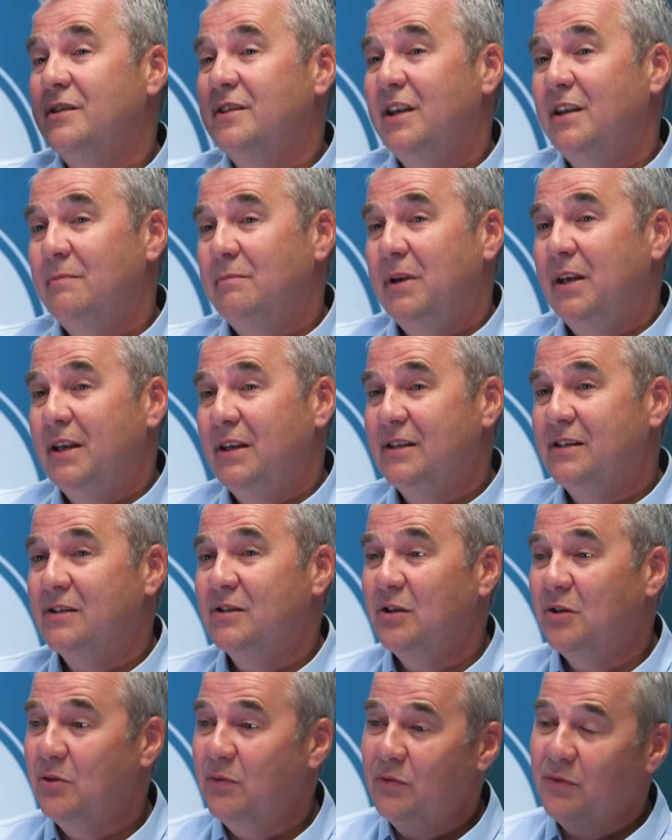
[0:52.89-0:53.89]
same pace.
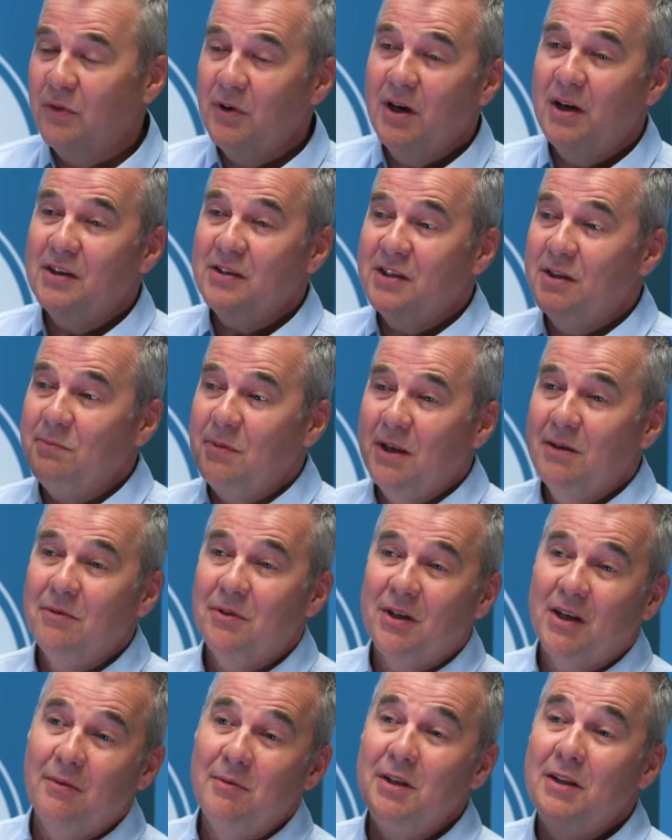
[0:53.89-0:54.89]
So for us to be able
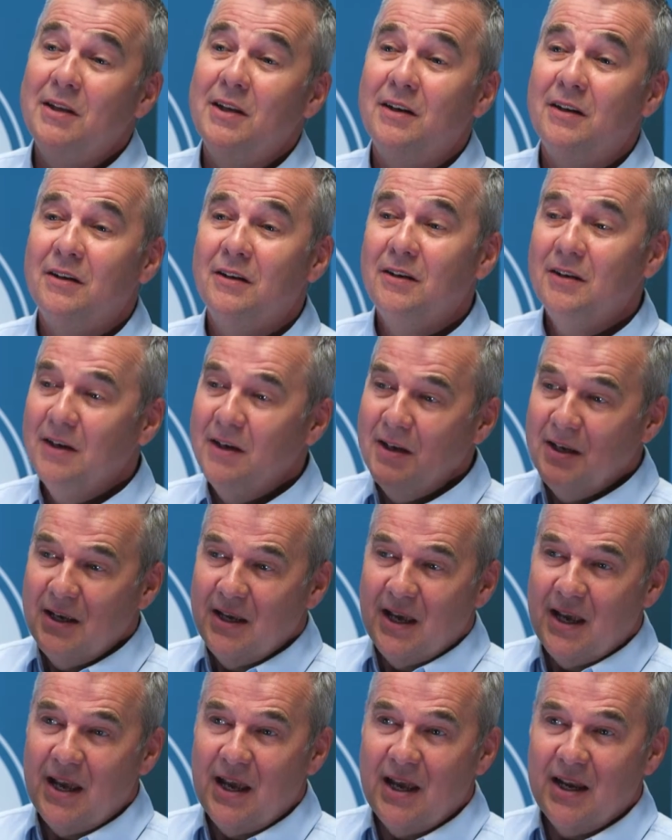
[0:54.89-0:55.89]
to come in there
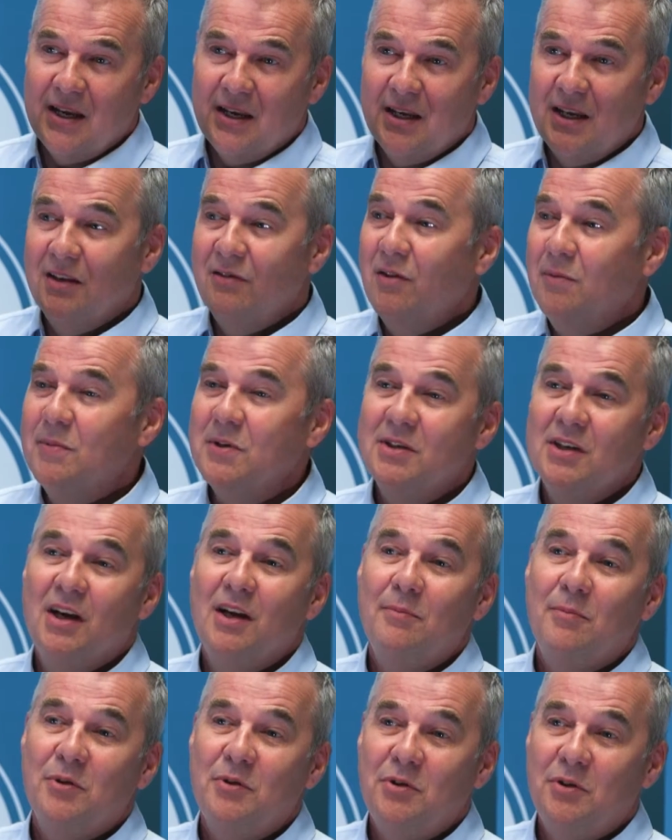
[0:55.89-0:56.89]
and give them this
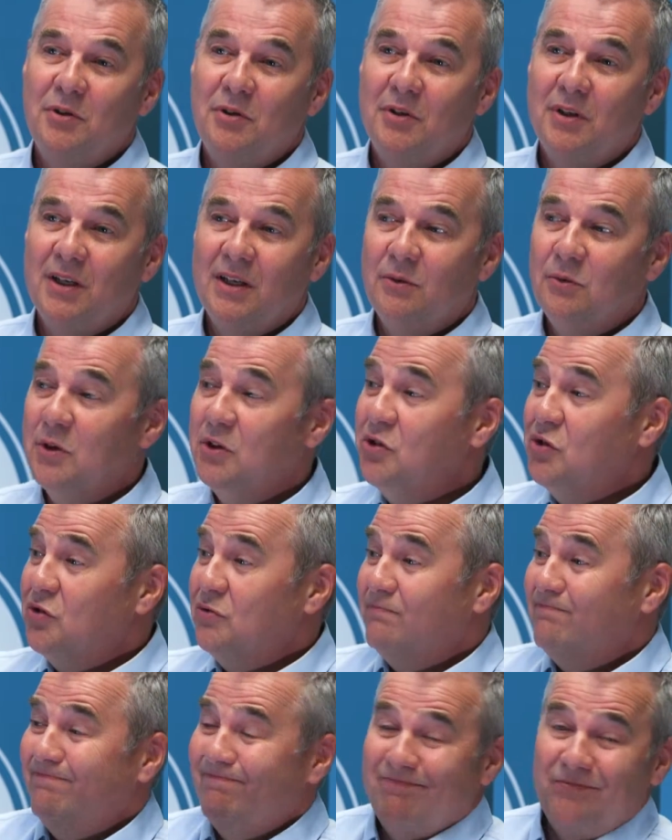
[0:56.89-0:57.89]
opportunity, which
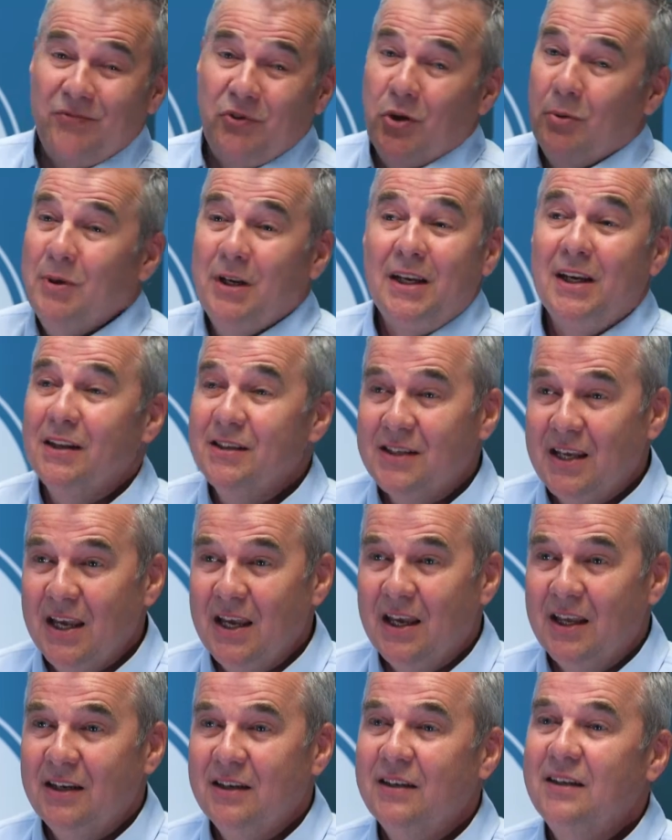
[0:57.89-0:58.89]
nobody else
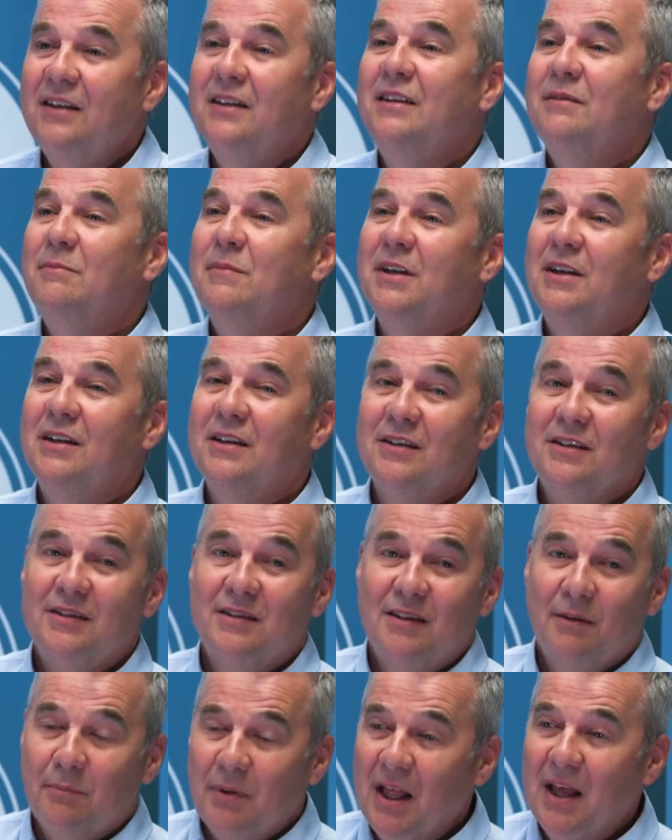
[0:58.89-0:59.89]
can, because
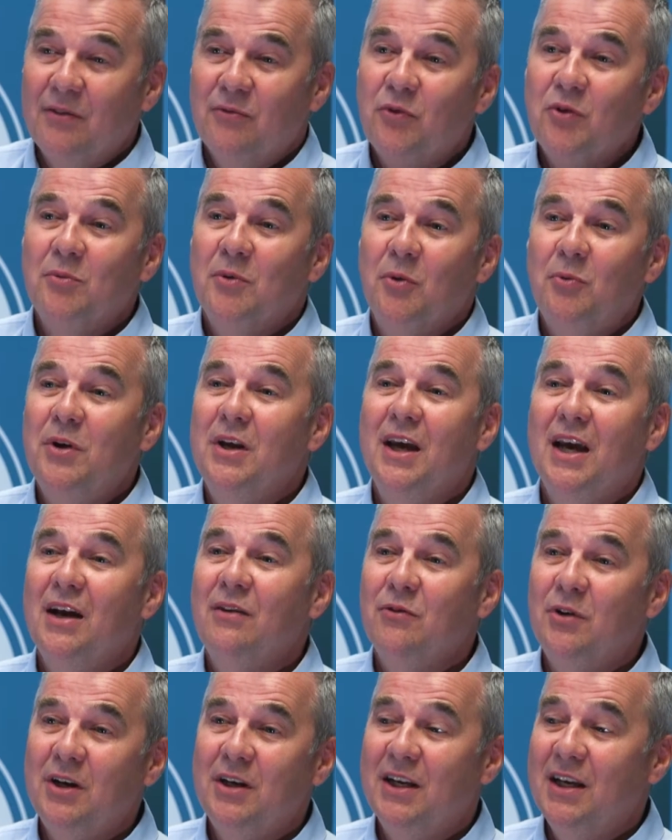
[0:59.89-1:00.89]
the platform that we
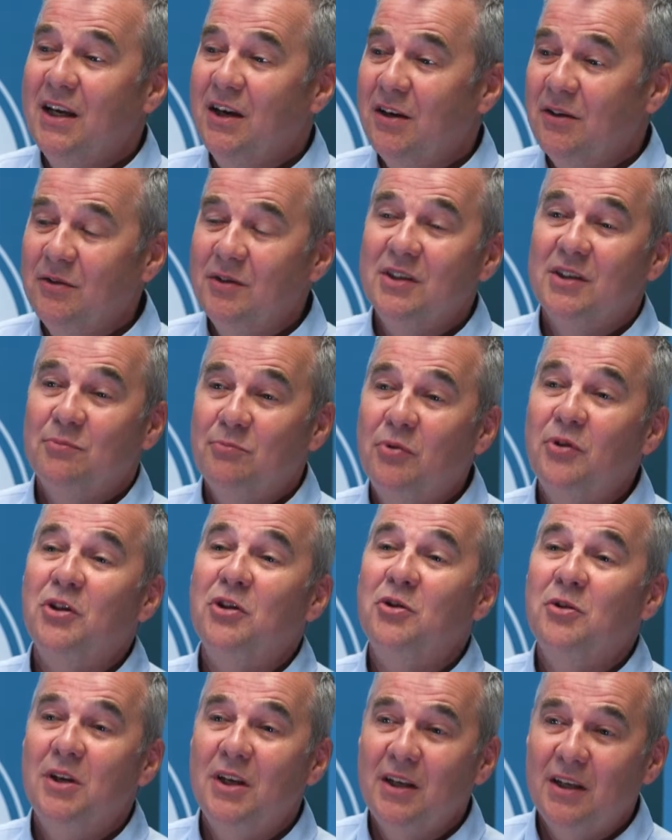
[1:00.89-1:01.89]
have right now is pretty
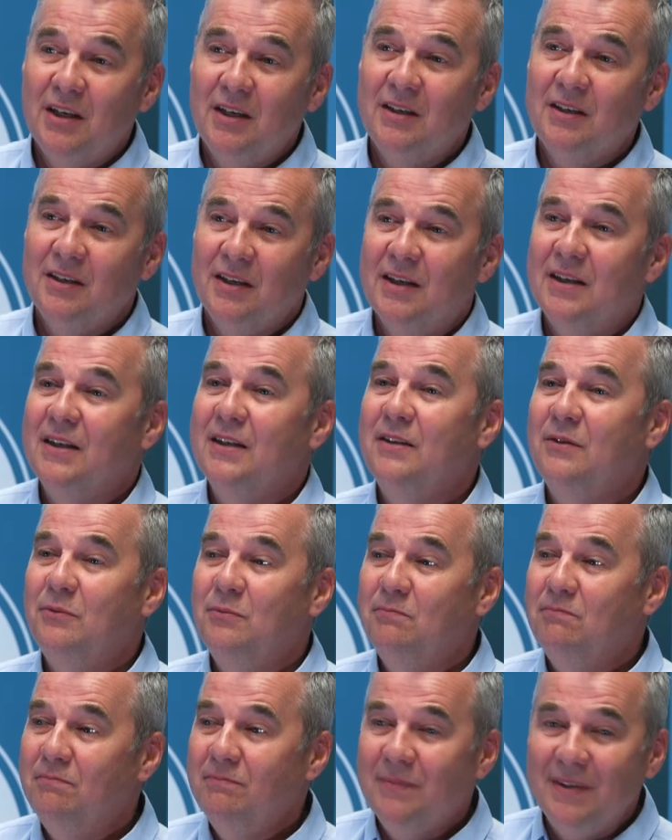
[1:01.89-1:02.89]
unique.
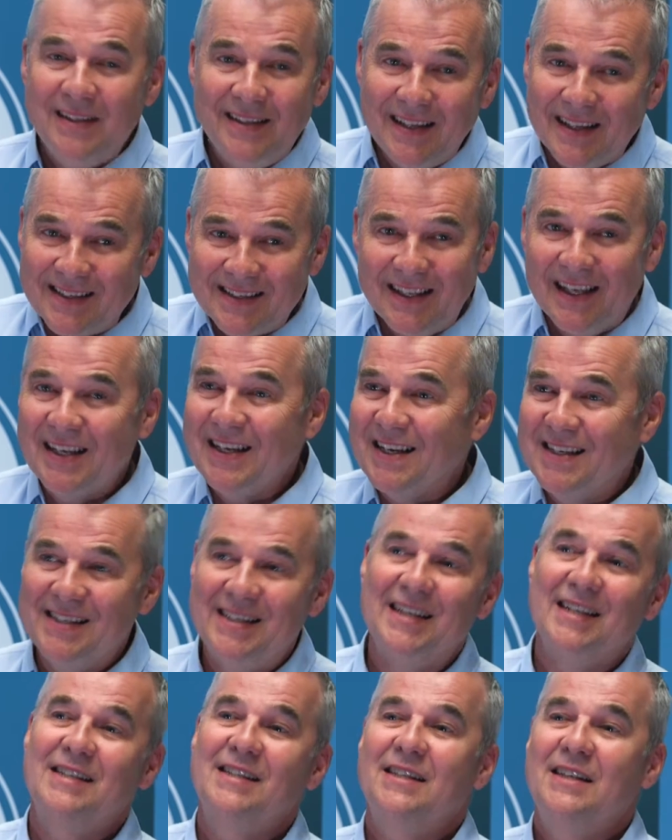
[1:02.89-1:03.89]
It does not
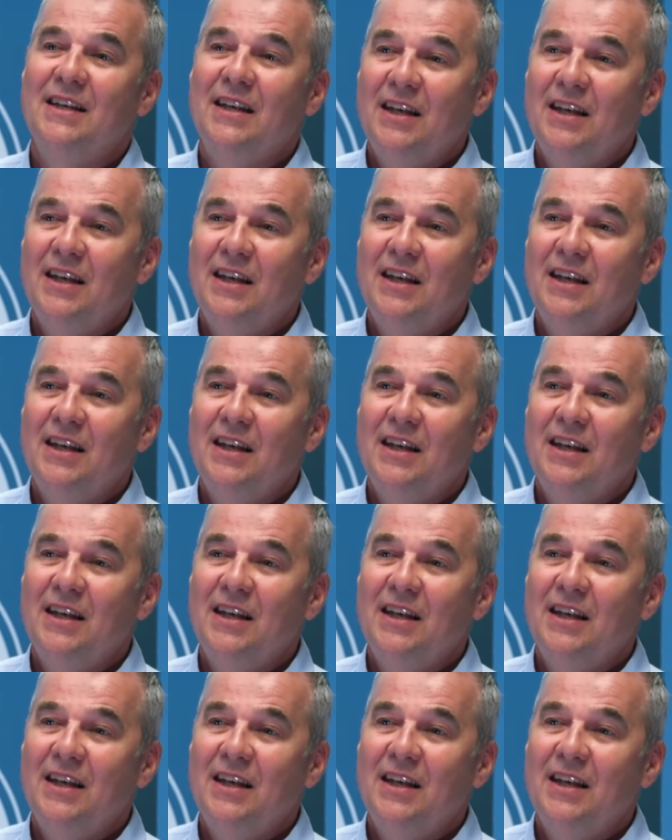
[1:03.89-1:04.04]
exist.